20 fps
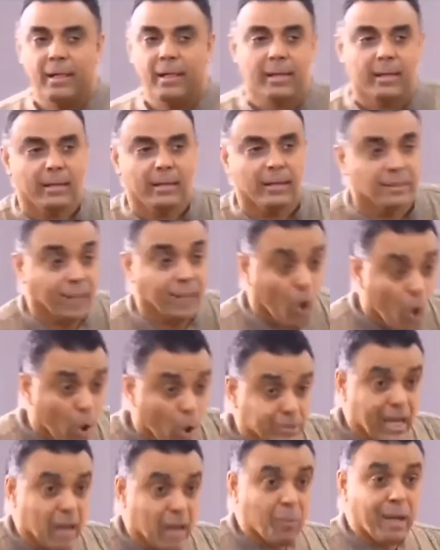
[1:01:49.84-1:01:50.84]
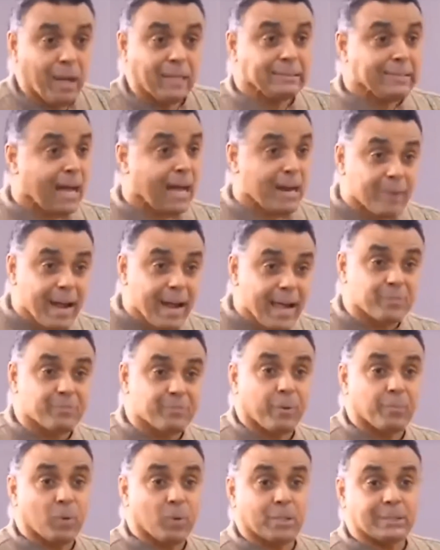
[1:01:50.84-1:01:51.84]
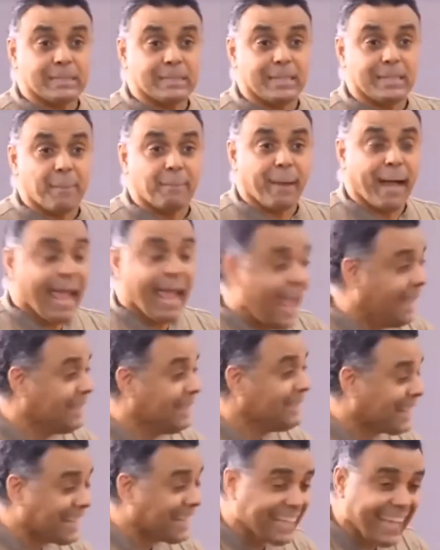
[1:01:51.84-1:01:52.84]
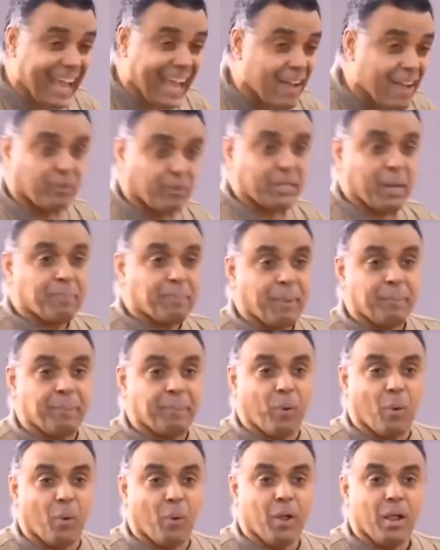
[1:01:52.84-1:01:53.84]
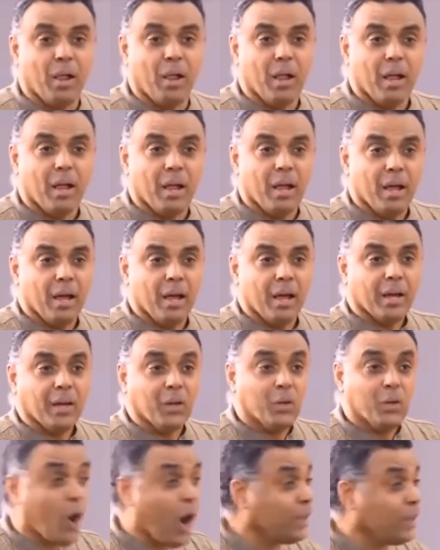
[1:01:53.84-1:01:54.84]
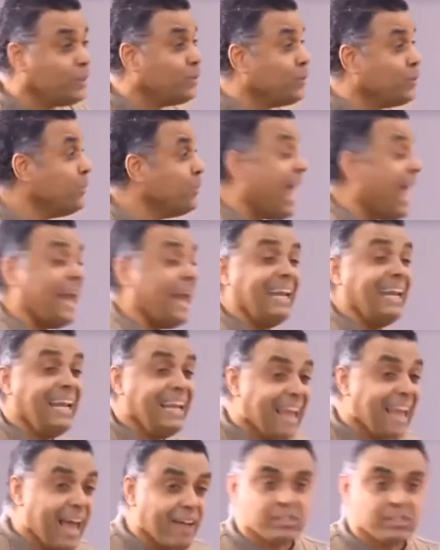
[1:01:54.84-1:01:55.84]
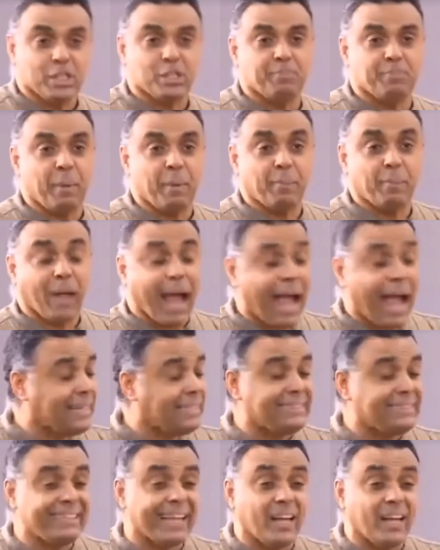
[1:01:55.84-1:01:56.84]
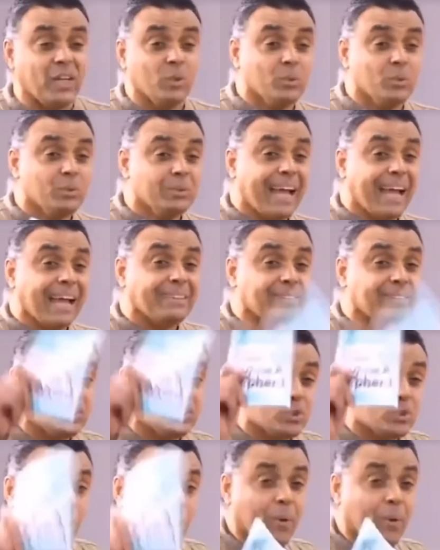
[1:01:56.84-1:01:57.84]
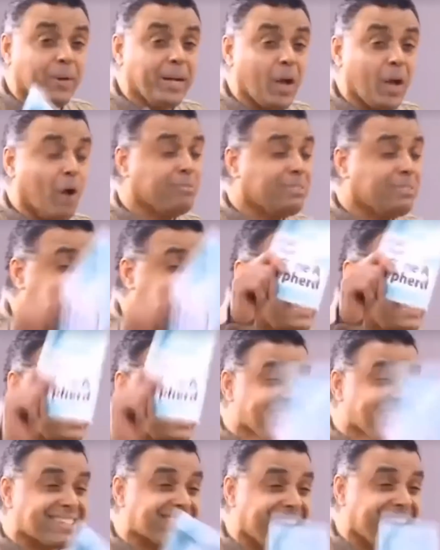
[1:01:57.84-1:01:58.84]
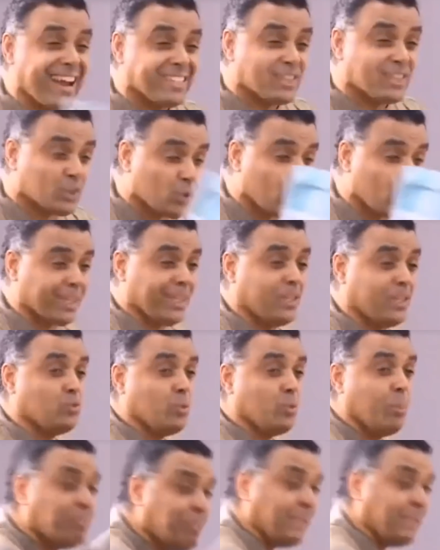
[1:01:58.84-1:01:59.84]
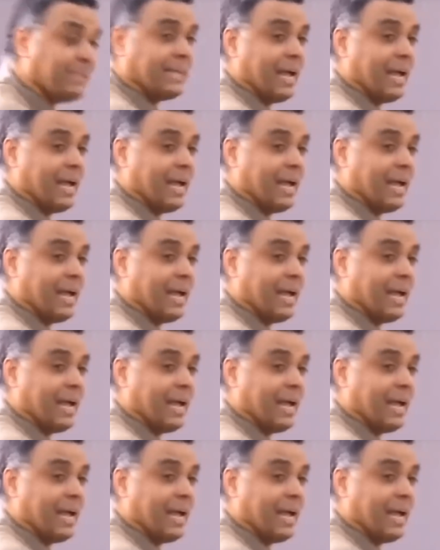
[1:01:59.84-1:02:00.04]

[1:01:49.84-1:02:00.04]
The older ones, arise from your slumber and care for the people. God really loves his people. I tell you, that story of Jesus Christ talking to Peter